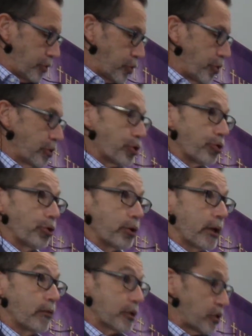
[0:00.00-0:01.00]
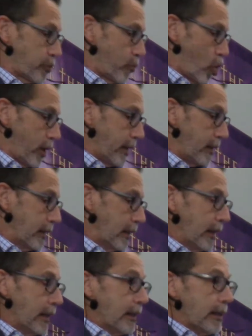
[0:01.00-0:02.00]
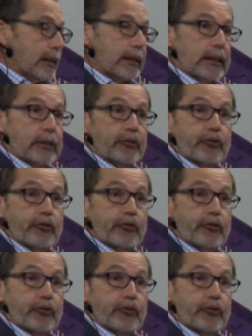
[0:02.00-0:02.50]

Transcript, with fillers: church early this morning, uh,